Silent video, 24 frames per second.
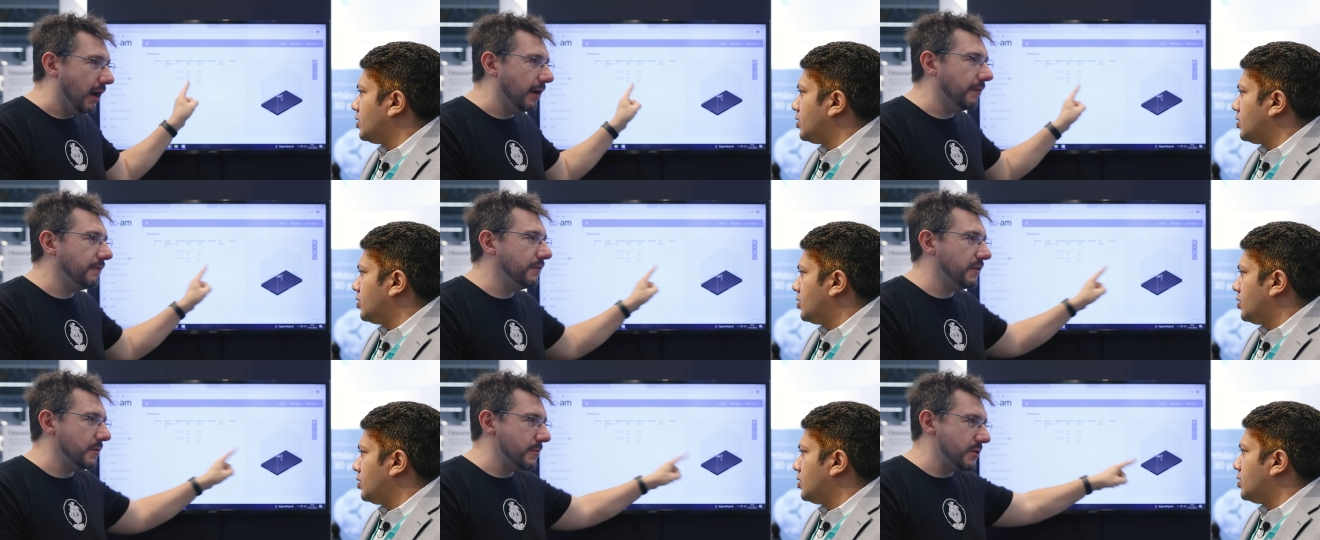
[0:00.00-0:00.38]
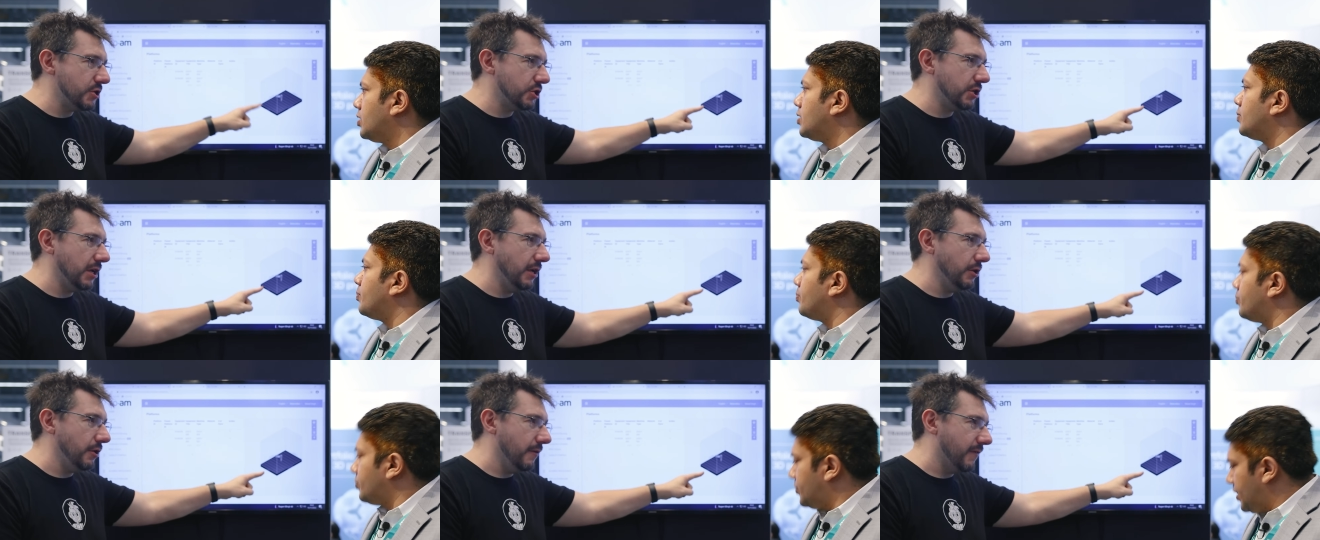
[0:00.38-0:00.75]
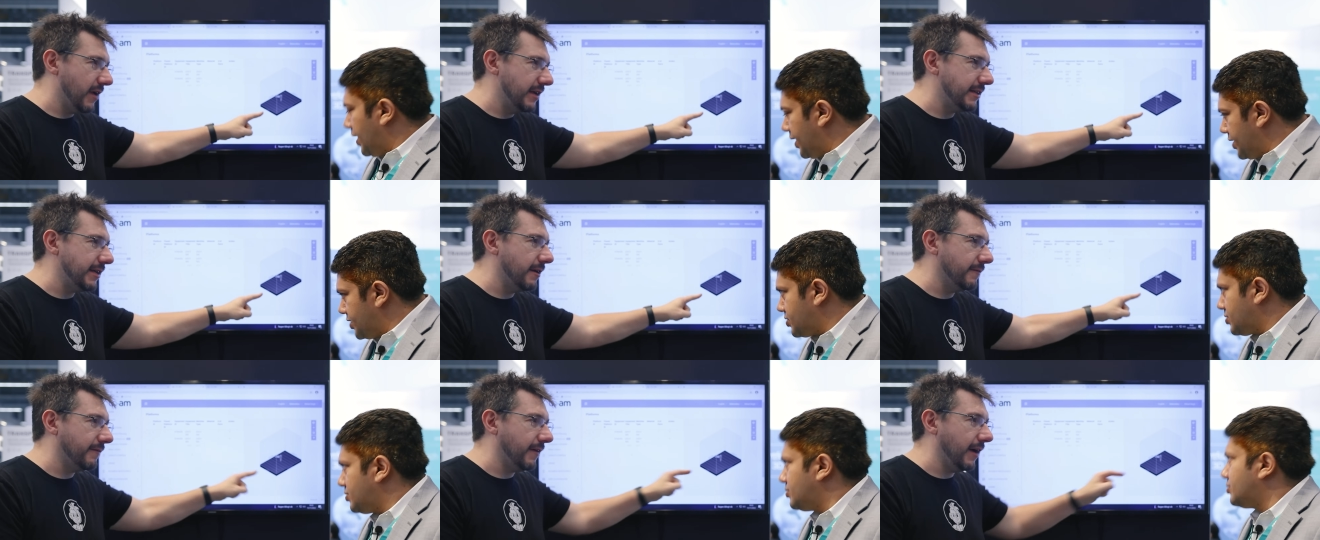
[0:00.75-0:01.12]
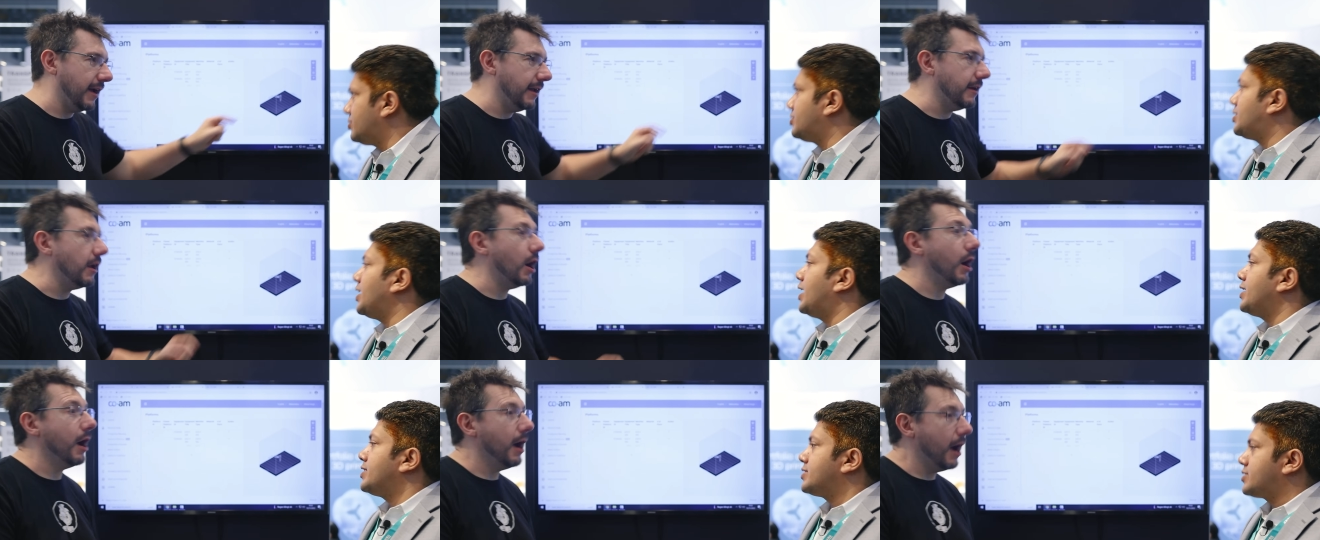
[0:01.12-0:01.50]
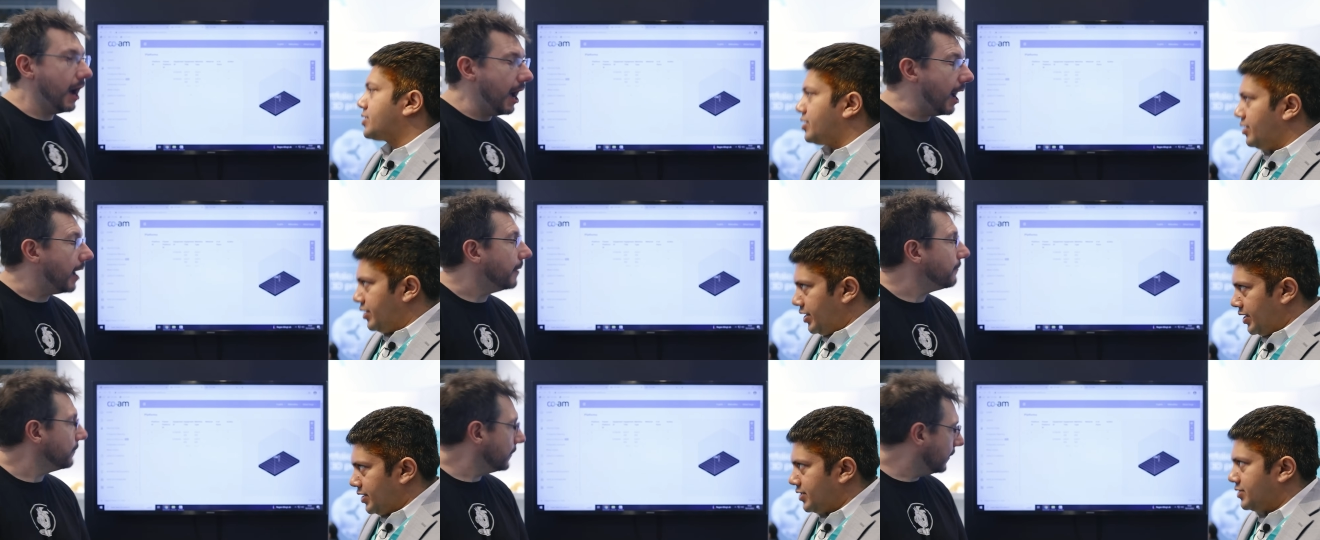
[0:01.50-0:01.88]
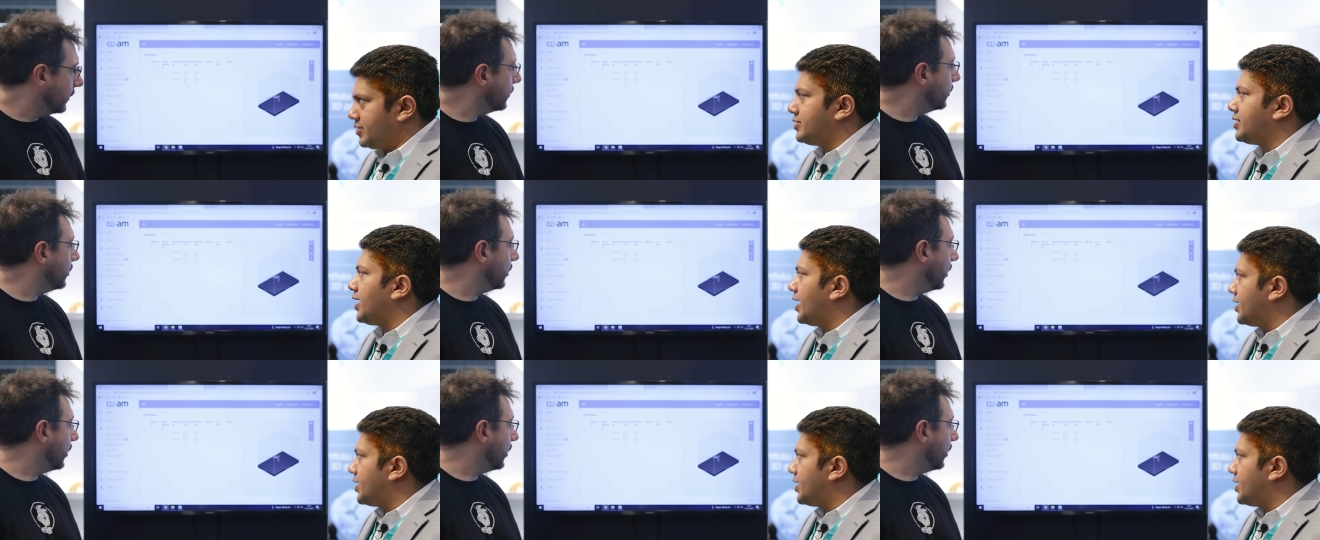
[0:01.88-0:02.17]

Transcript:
Speaker 1: of the machine you've that identified? Is, that is correct, ah,